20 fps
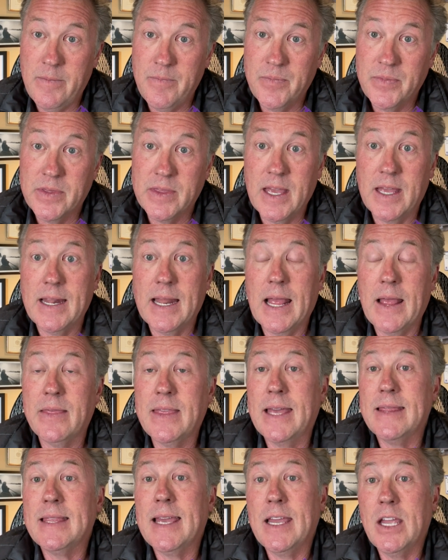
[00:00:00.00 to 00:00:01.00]

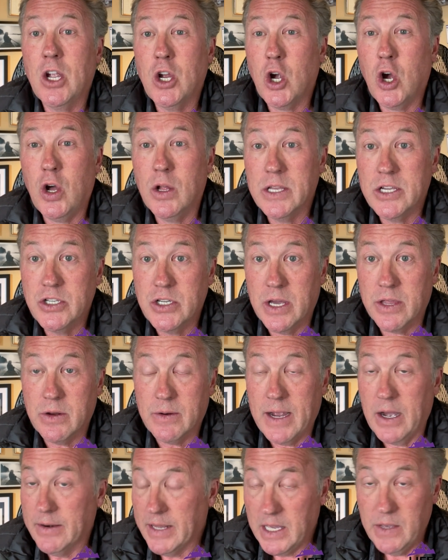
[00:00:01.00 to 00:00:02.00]
that they can call each other
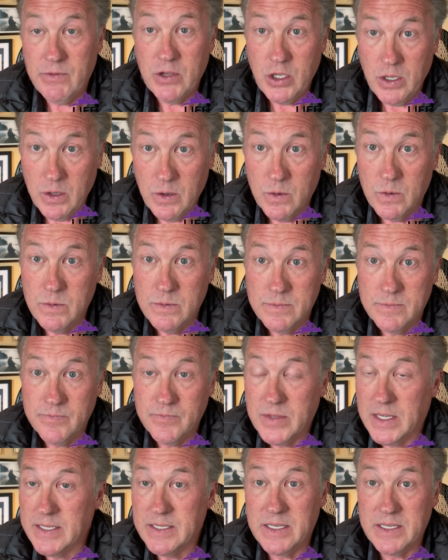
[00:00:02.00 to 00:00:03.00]
out, even you
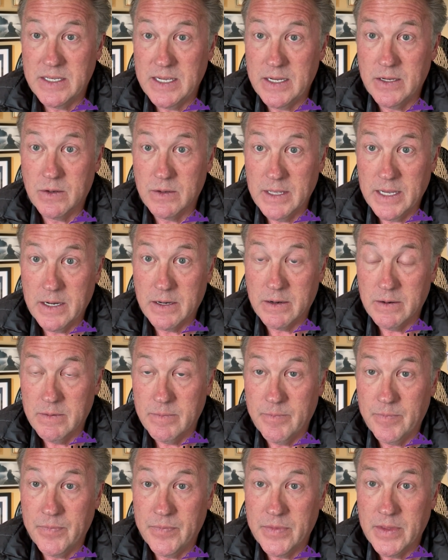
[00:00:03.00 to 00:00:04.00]
as a senior leader,
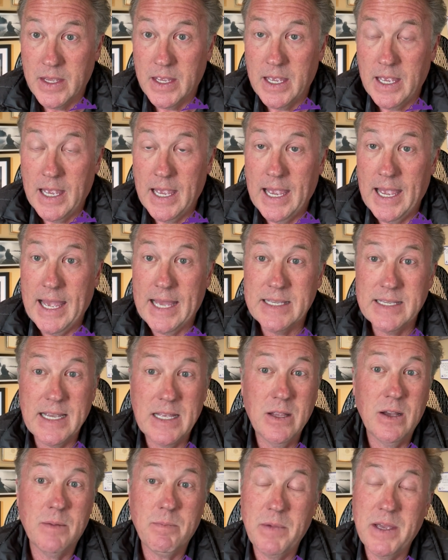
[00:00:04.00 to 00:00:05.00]
and say,
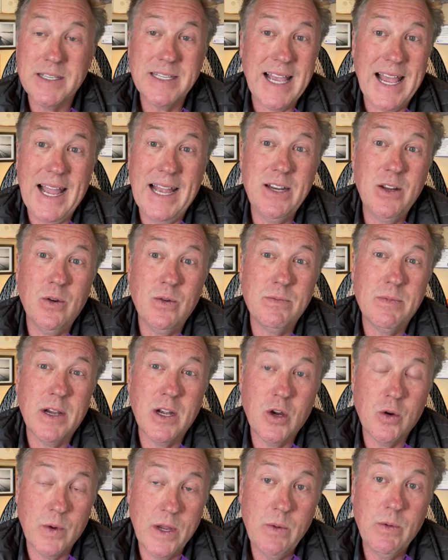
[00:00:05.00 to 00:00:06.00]
look, miss, I don't
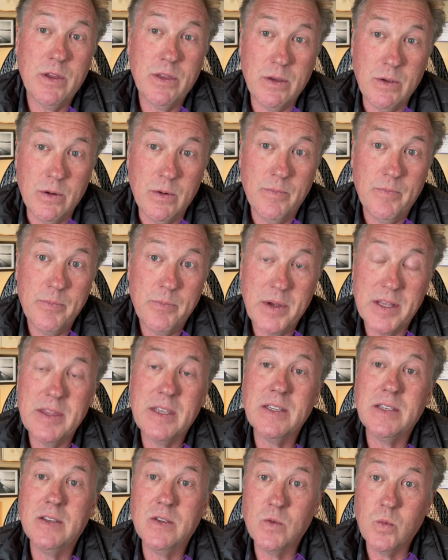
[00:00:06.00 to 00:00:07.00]
agree with you, but
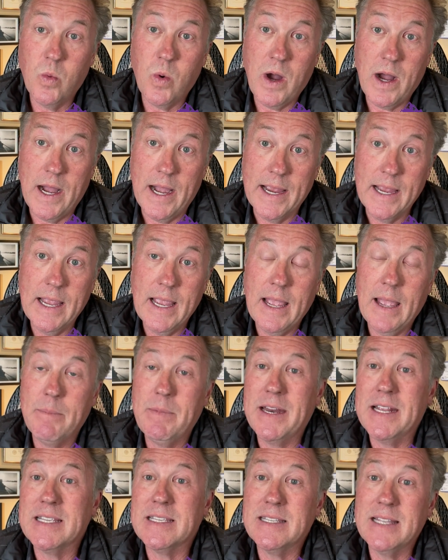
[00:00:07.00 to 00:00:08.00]
this is why.
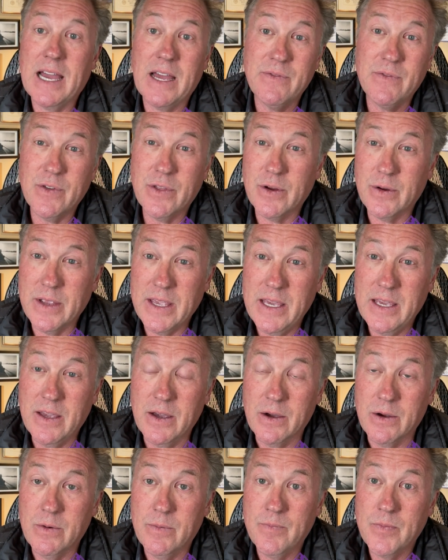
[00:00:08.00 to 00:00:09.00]
But it's not for their
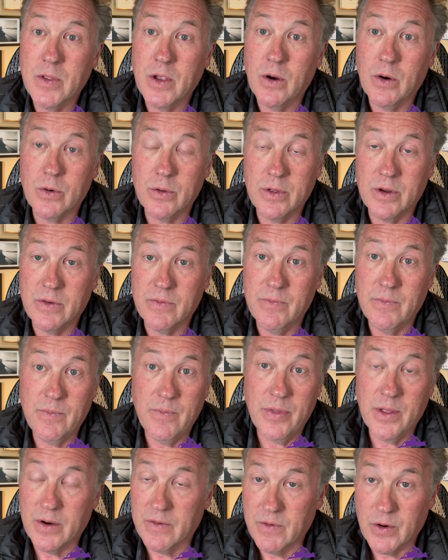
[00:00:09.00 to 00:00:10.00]
ego or their
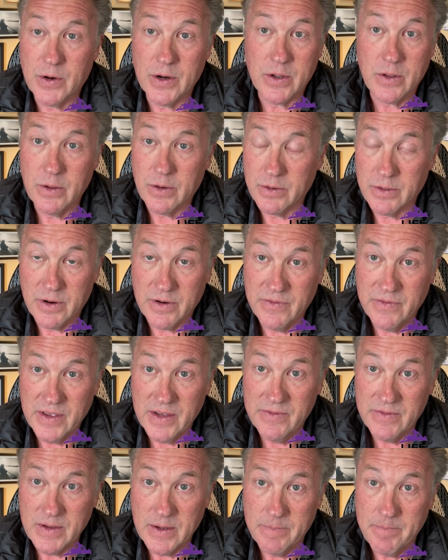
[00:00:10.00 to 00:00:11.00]
vertical or their
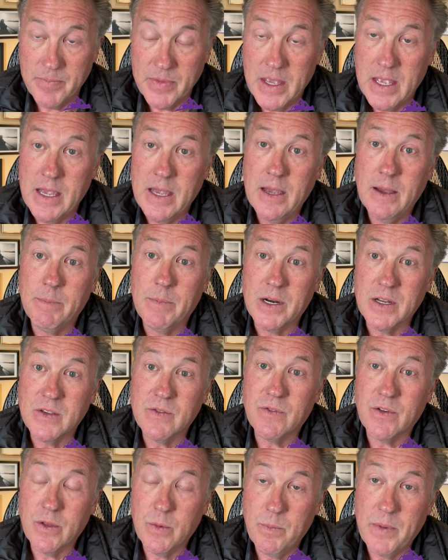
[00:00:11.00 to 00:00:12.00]
fiefdom, but it's
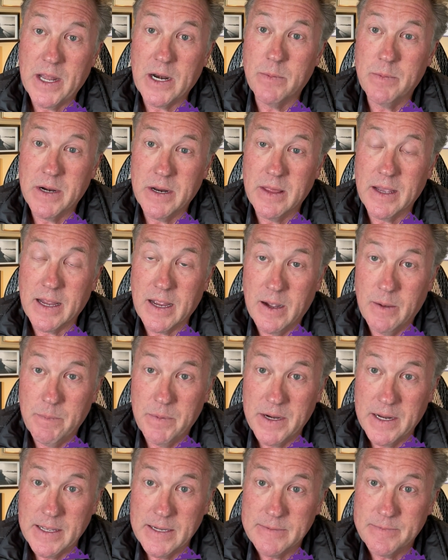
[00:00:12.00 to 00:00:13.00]
for the betterment of the company.